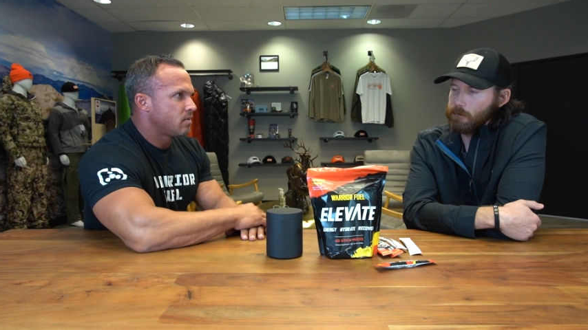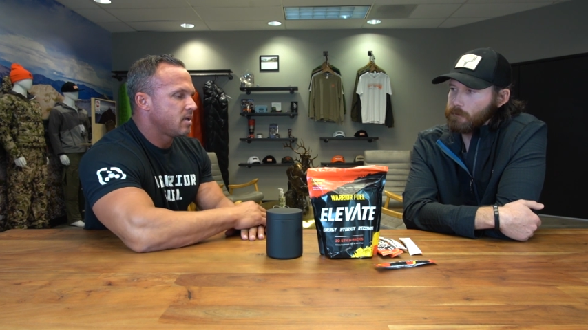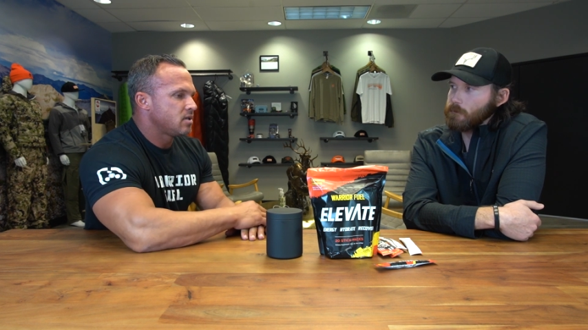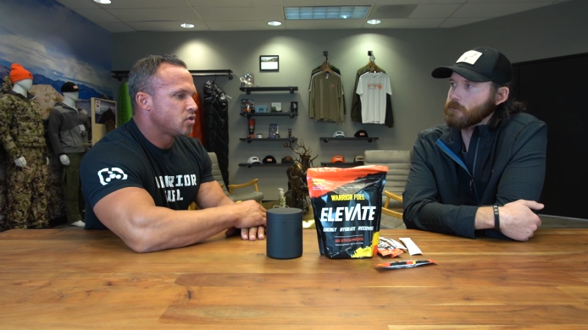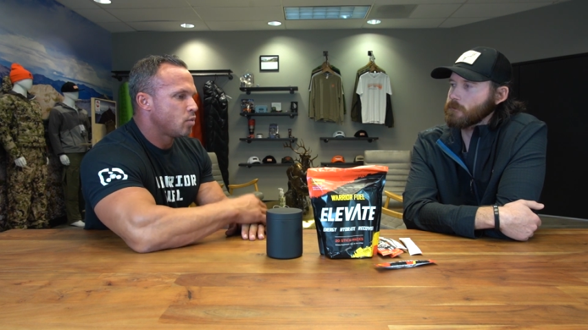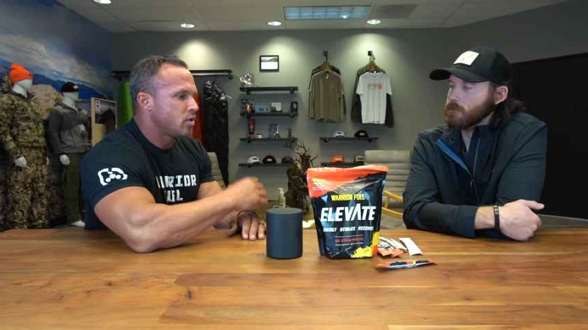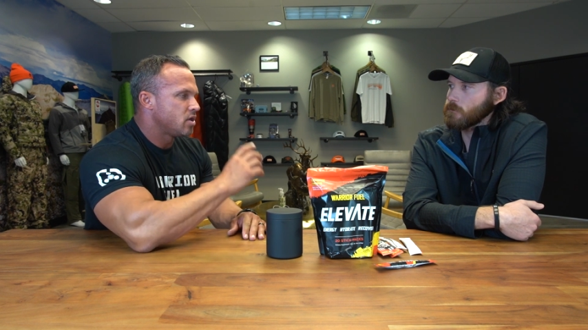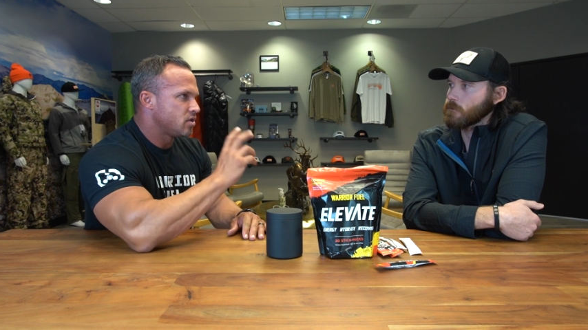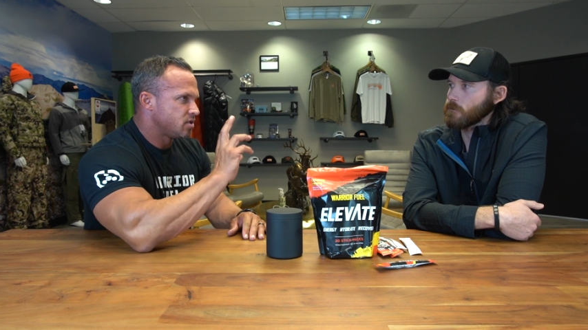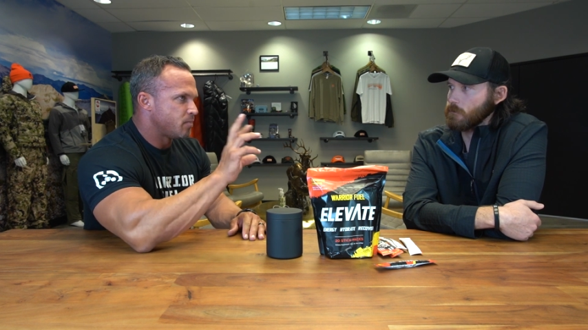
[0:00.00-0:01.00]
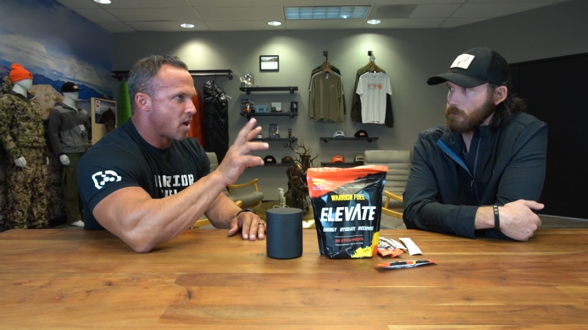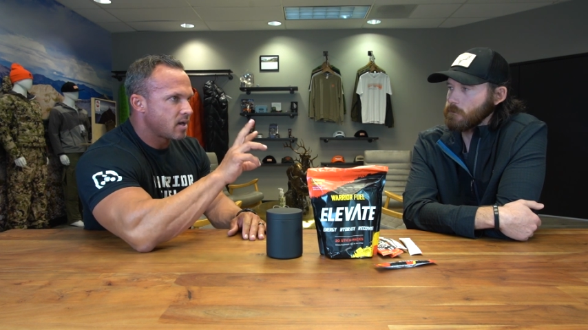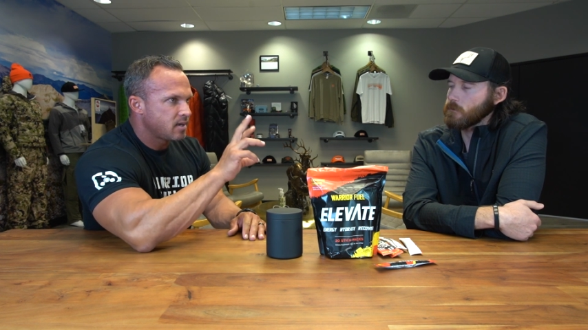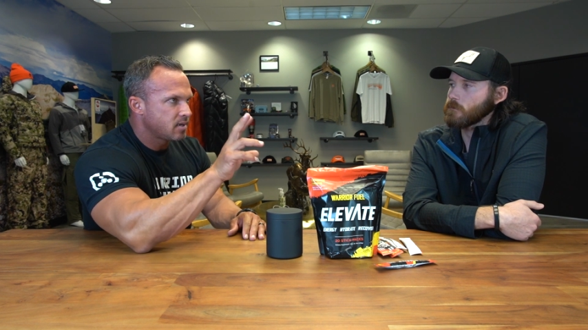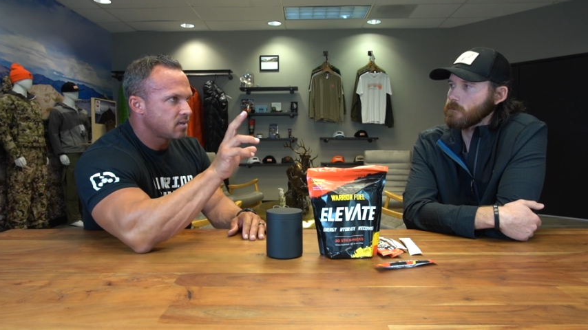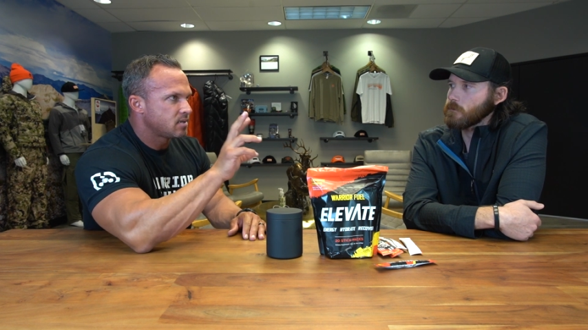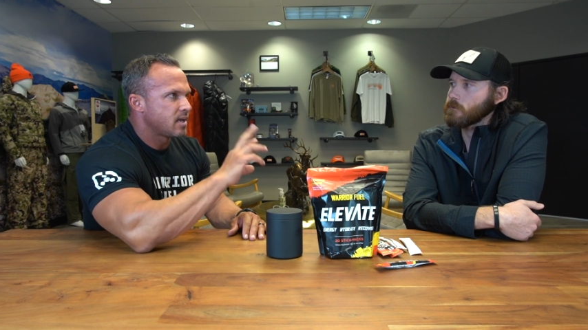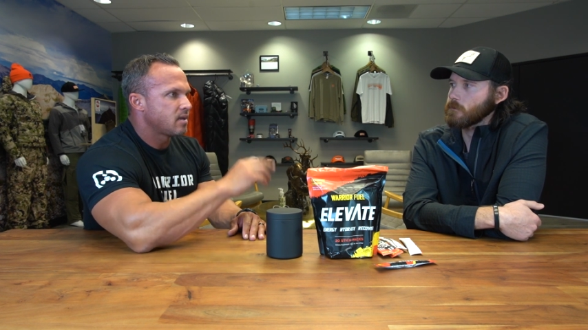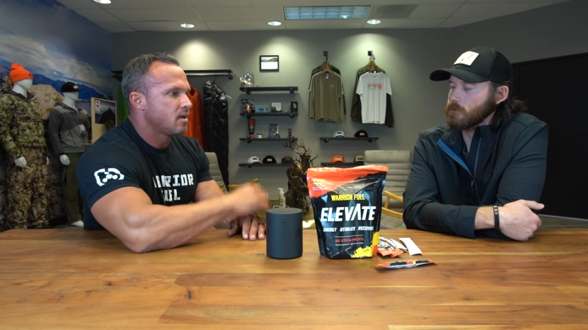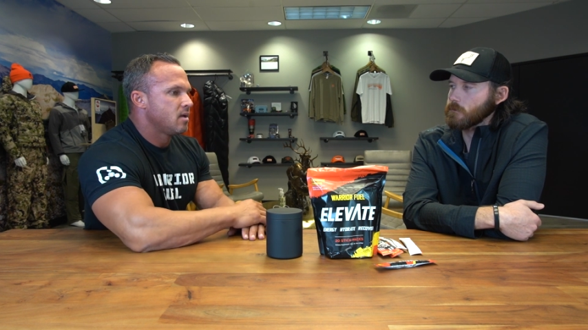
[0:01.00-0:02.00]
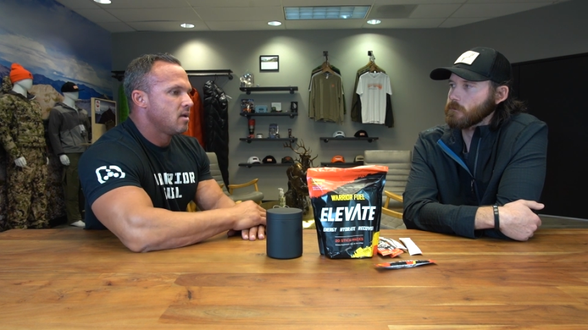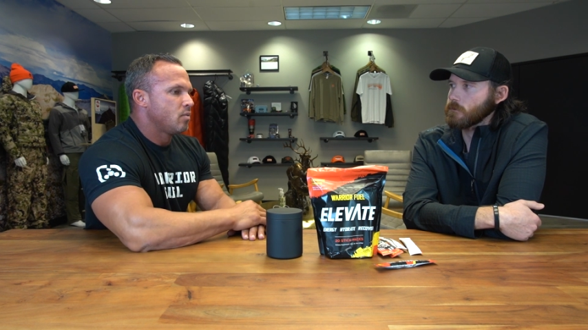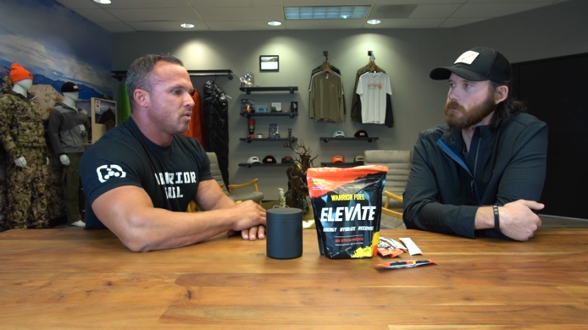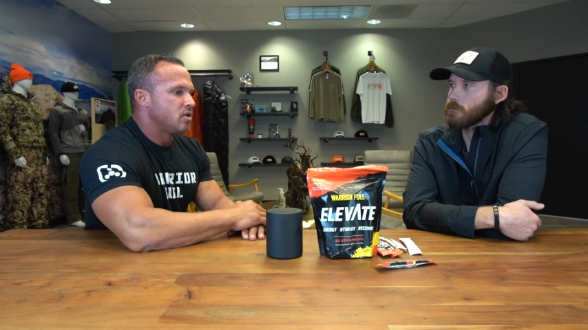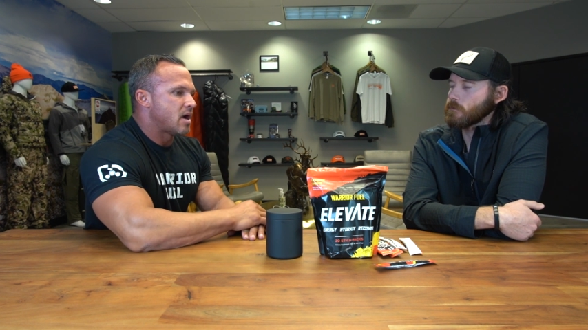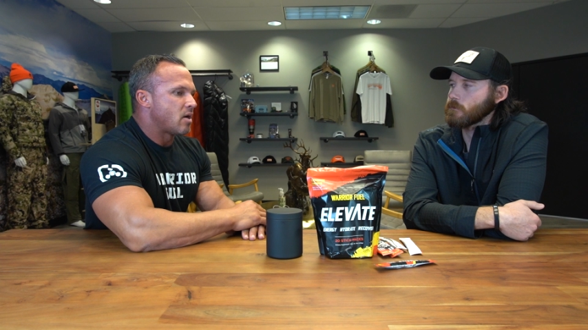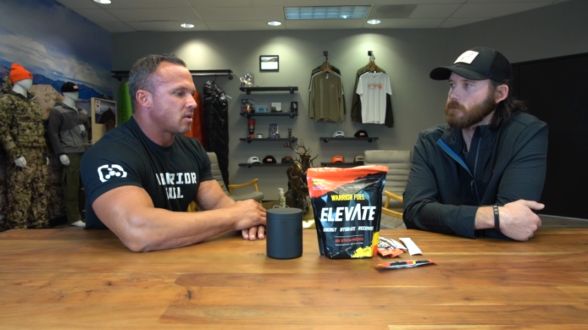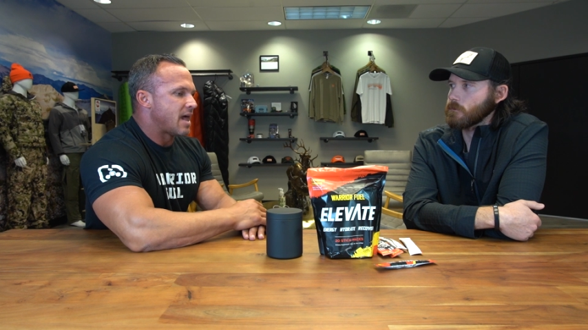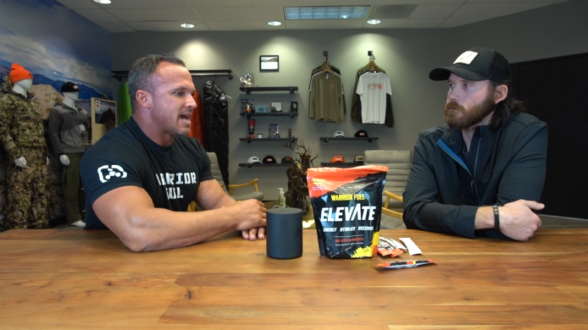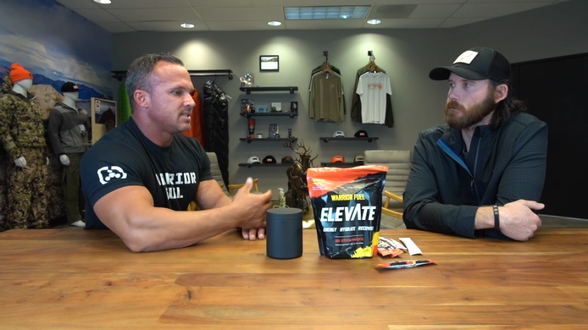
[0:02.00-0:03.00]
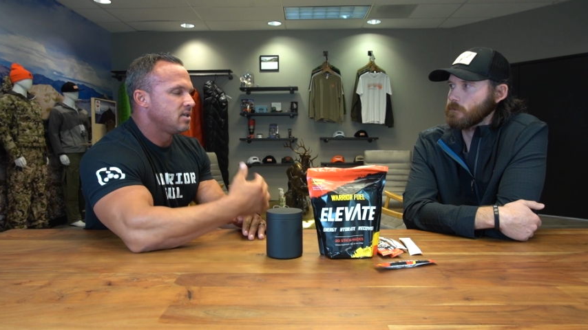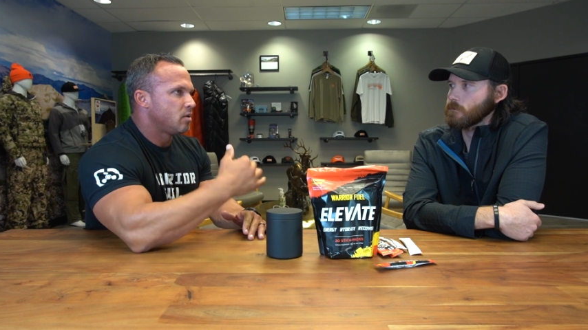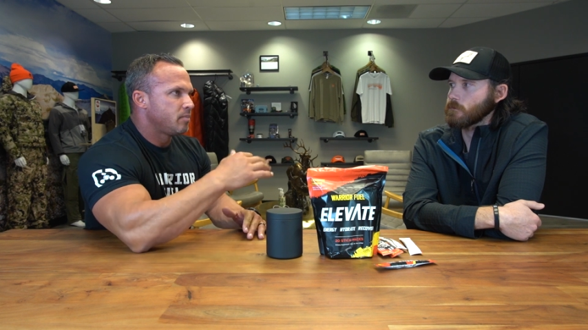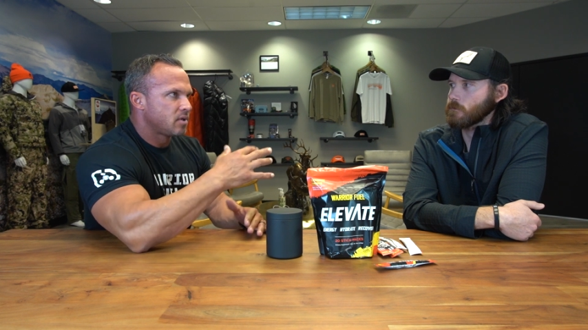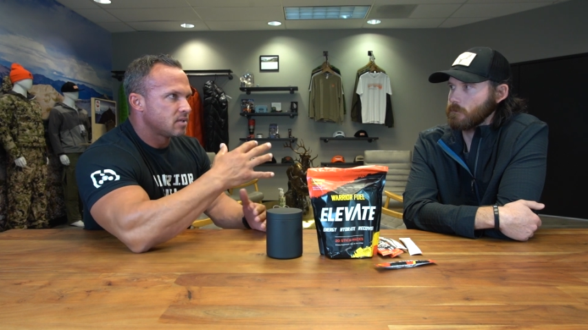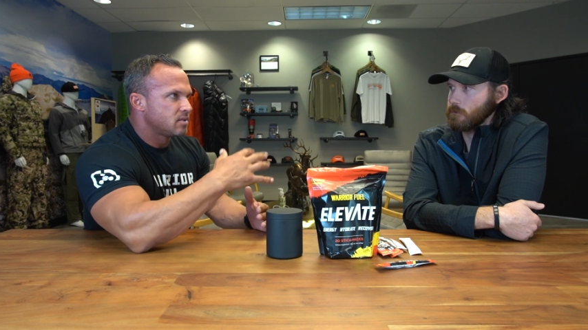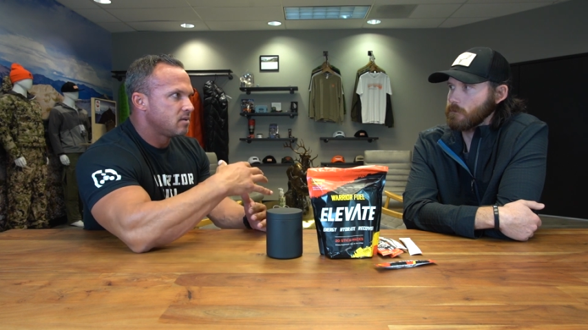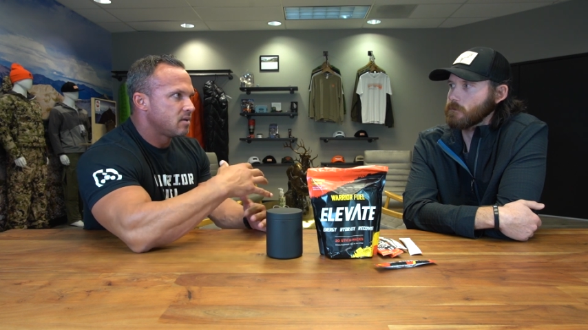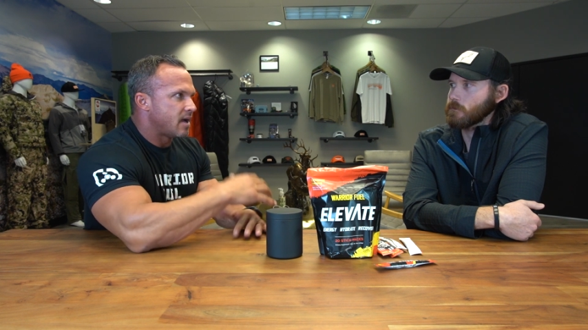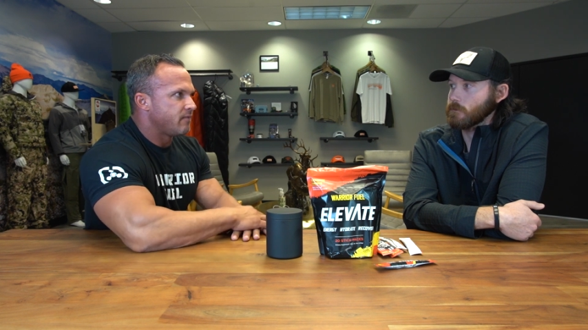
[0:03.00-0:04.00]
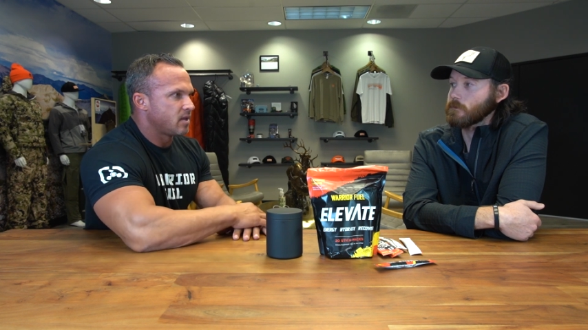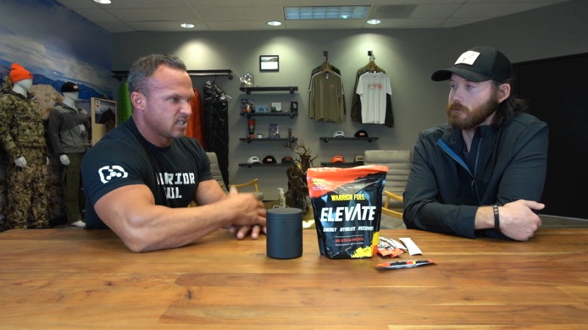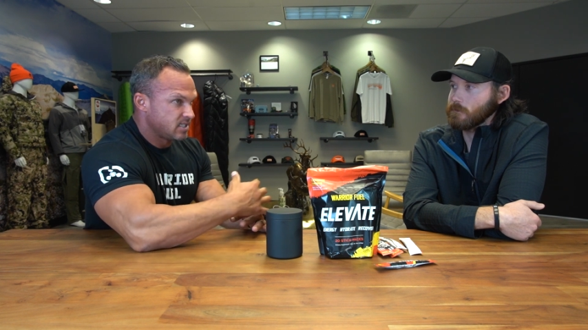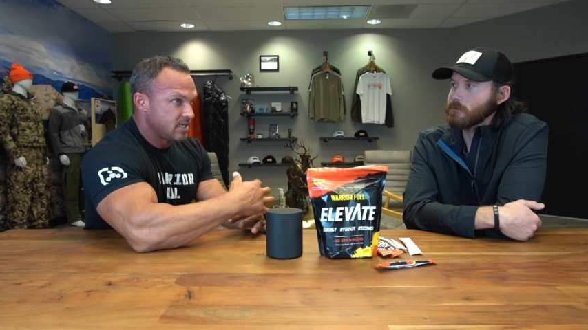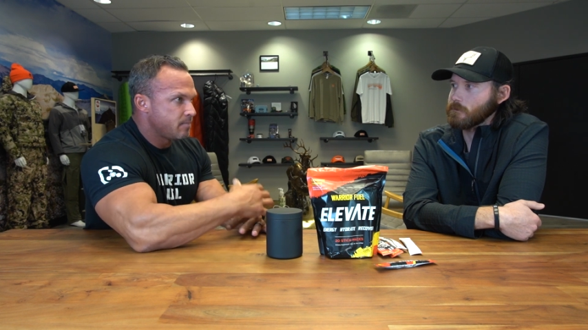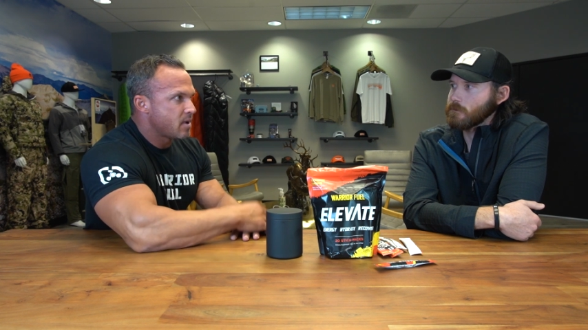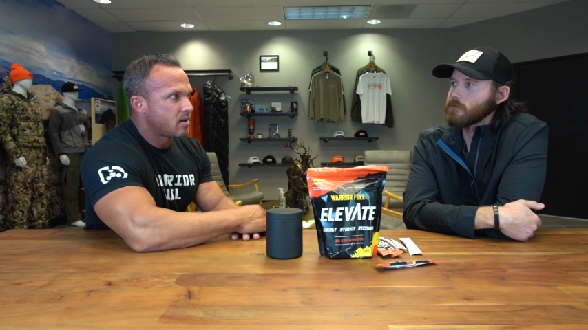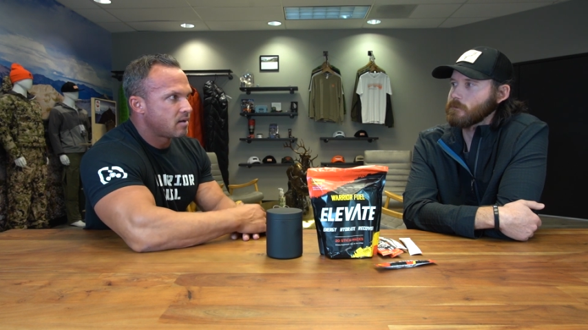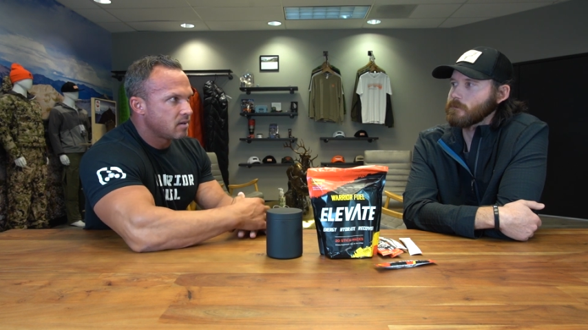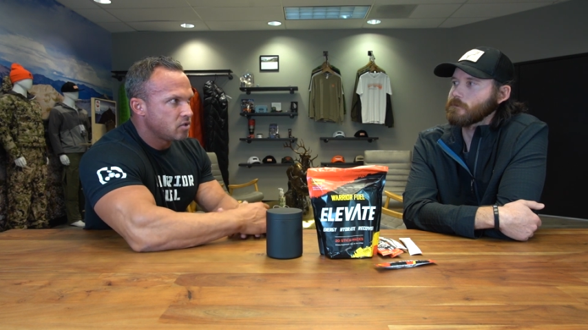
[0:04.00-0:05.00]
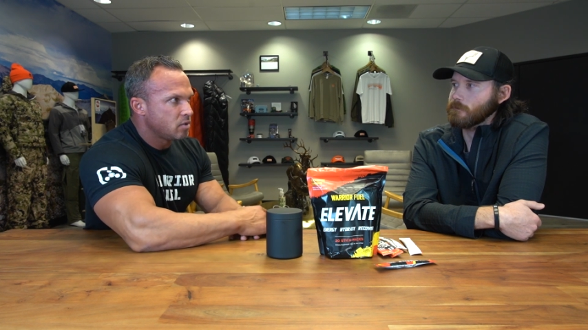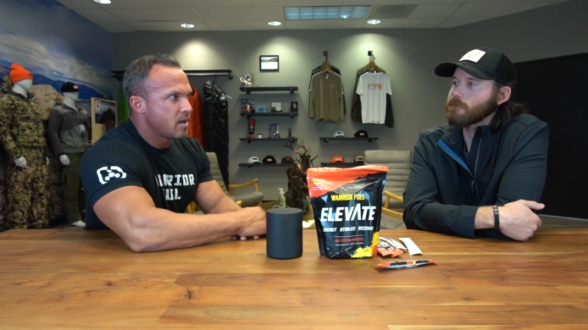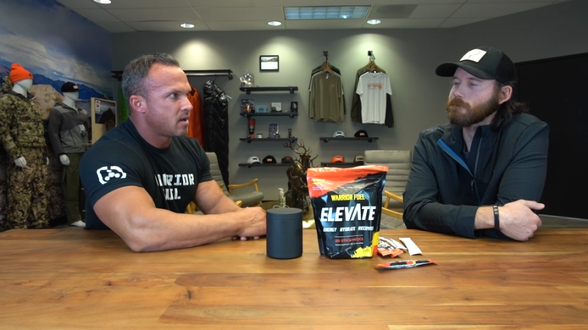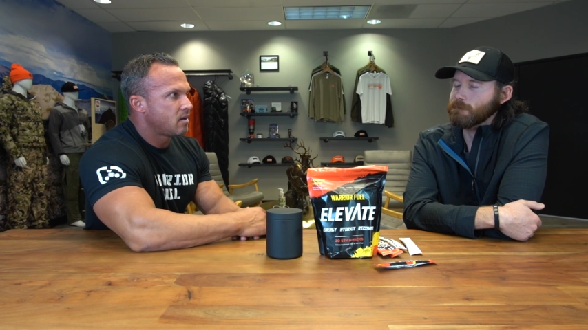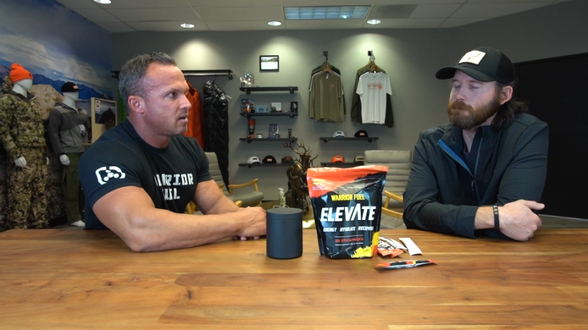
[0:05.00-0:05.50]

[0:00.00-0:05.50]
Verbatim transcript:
Speaker 1: And so when you're spotting it, like, when you're out glassing, you'll be able to, I feel like, see better and do better.